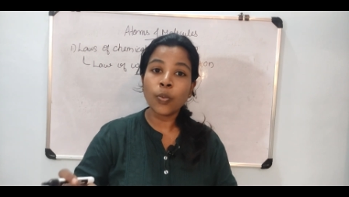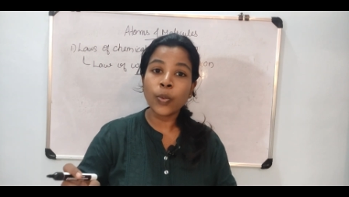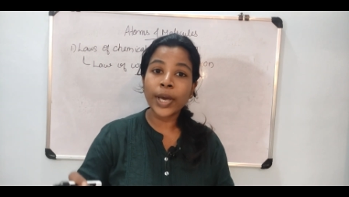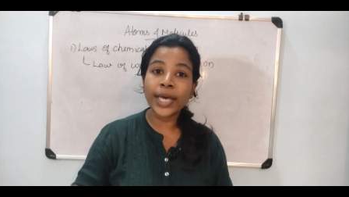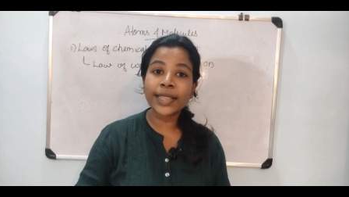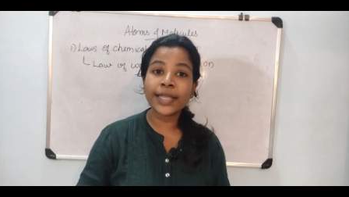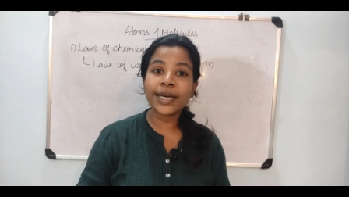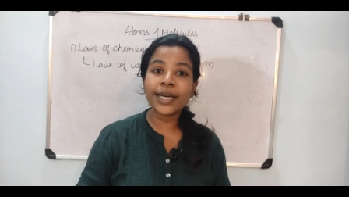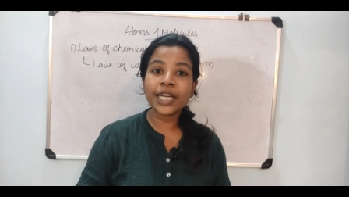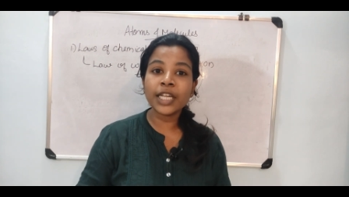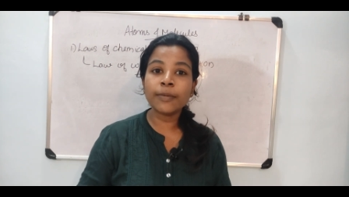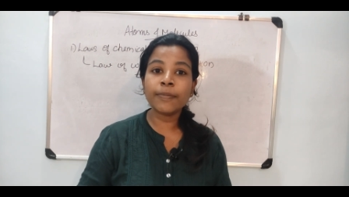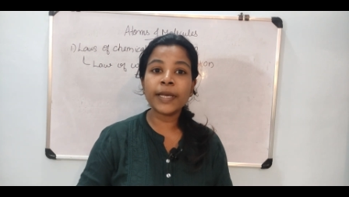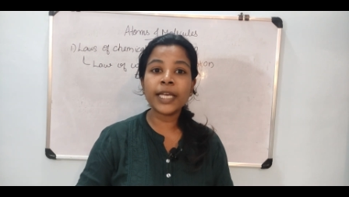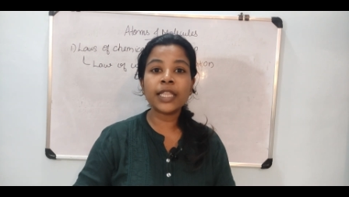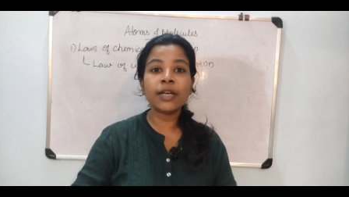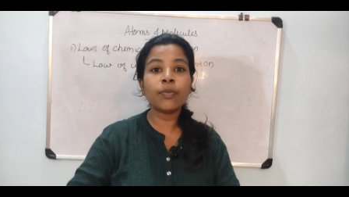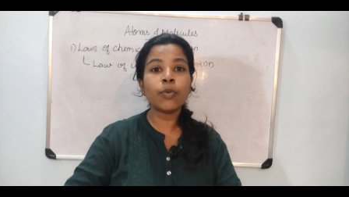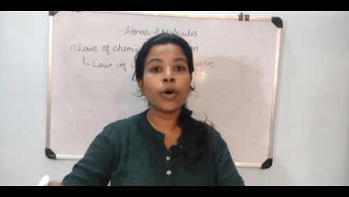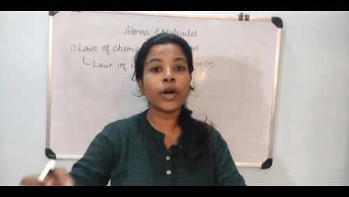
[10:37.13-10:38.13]
whether it be
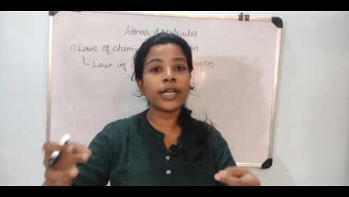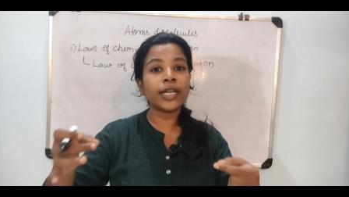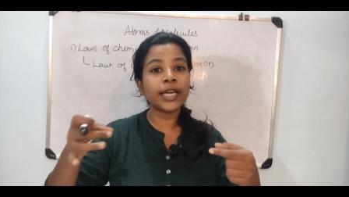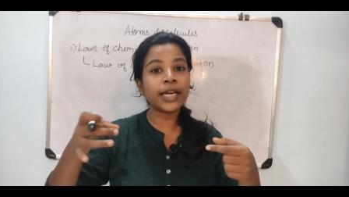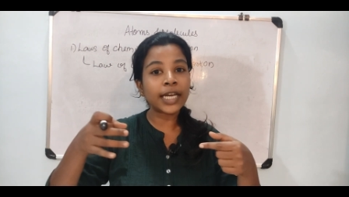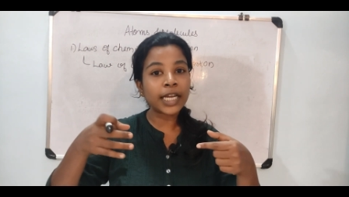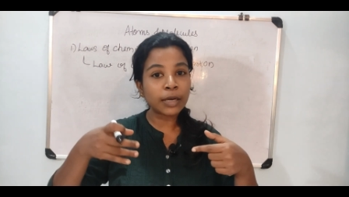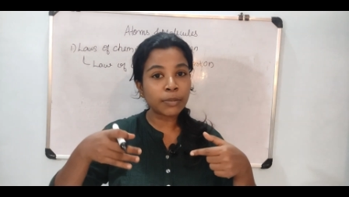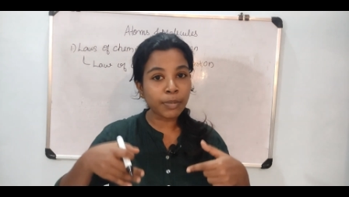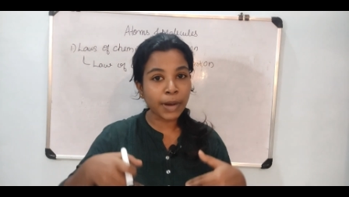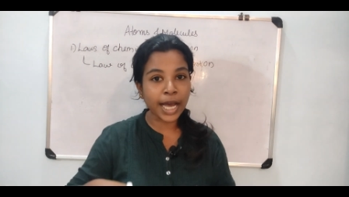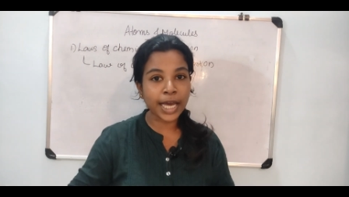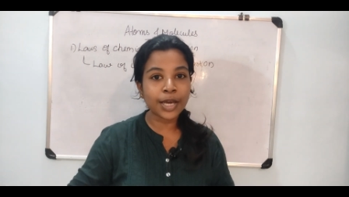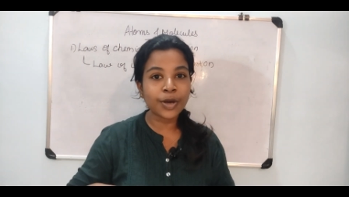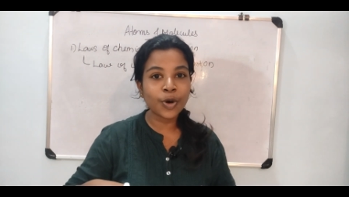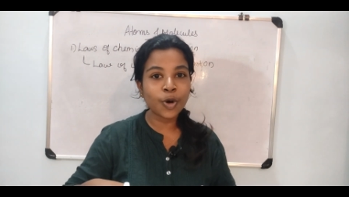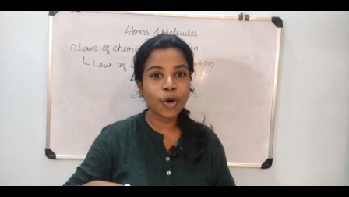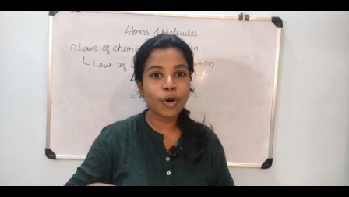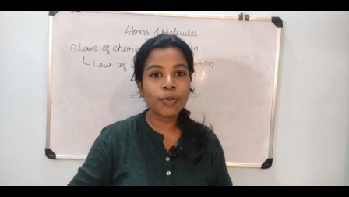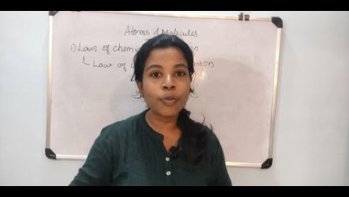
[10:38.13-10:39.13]
the water in my
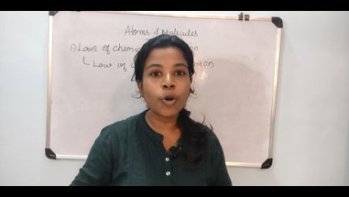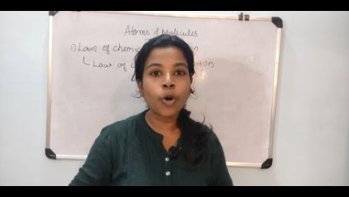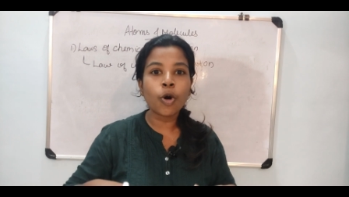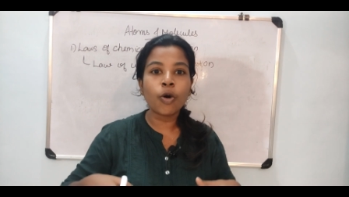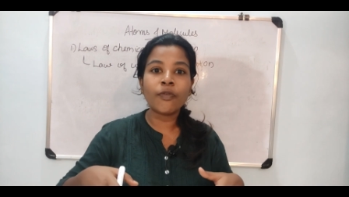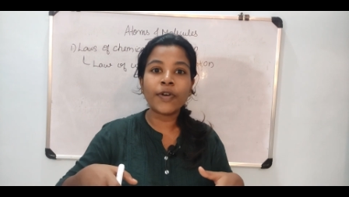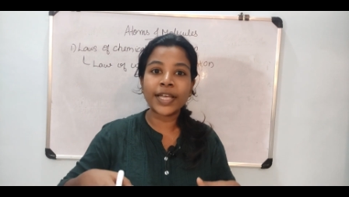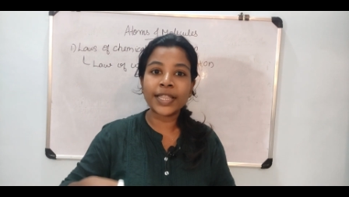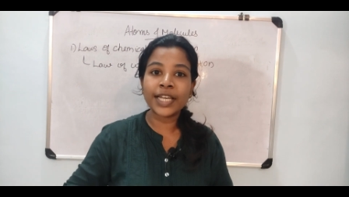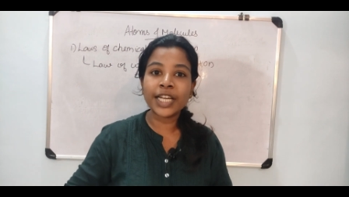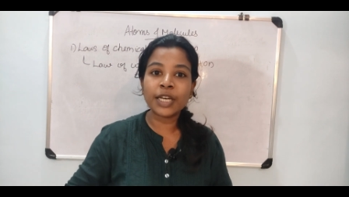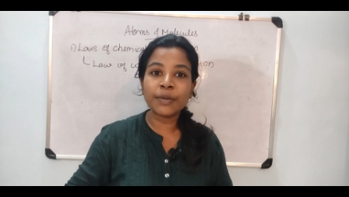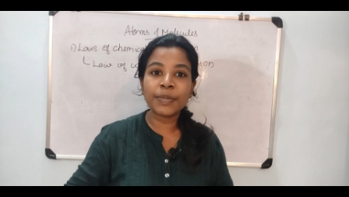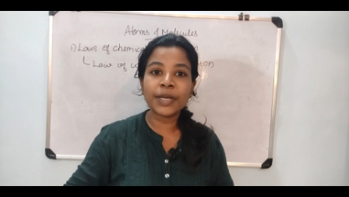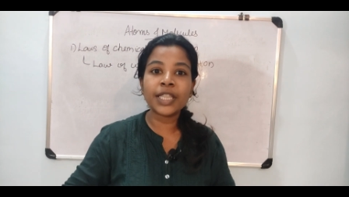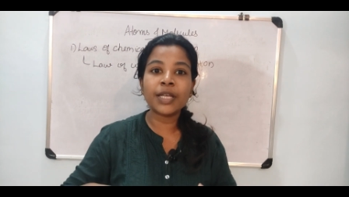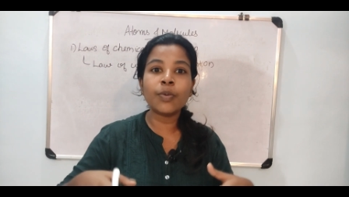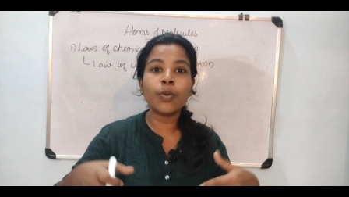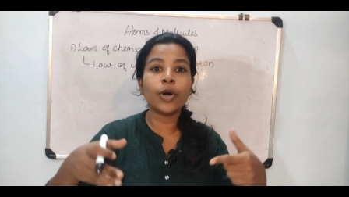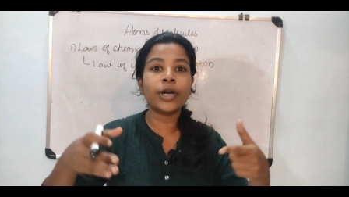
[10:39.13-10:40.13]
home or whether it
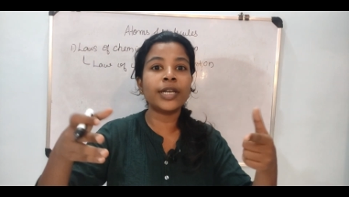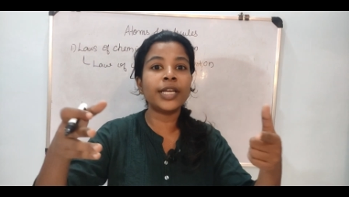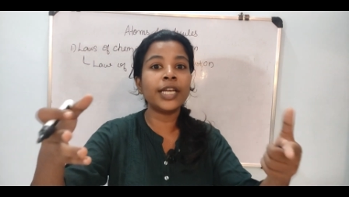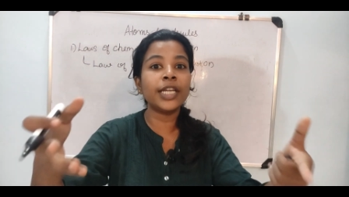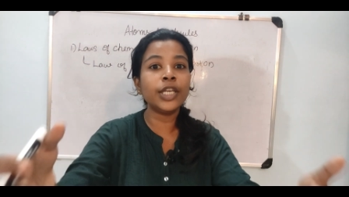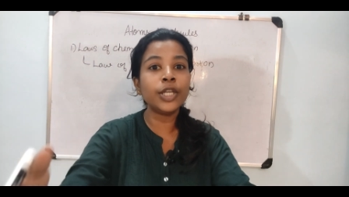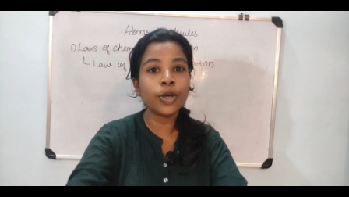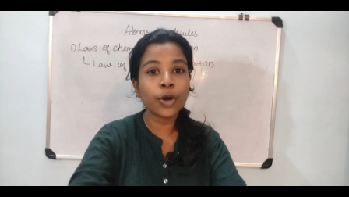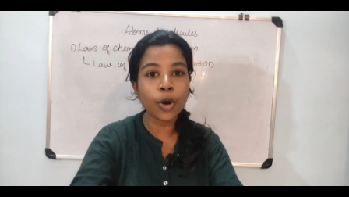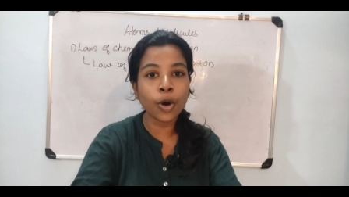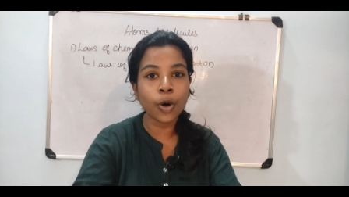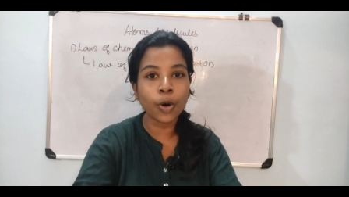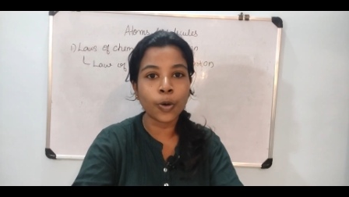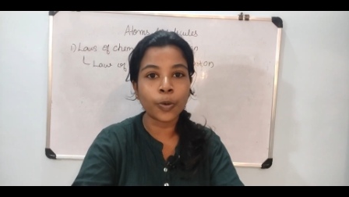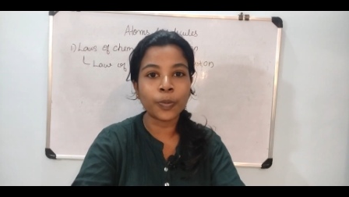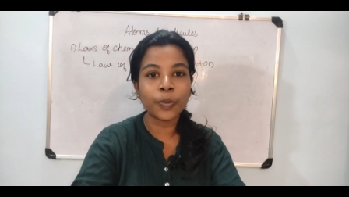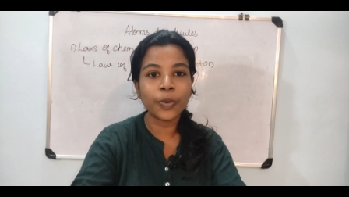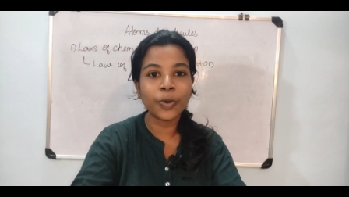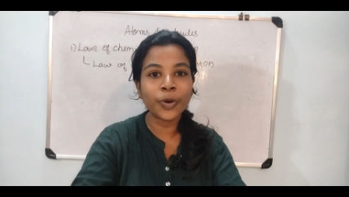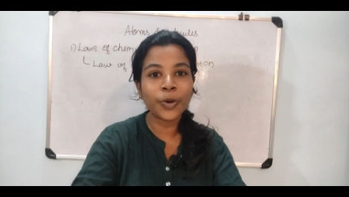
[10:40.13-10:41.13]
be the water in your
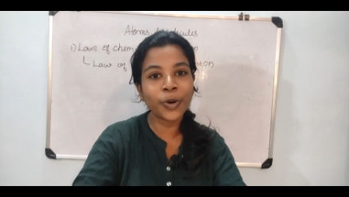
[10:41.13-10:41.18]
home.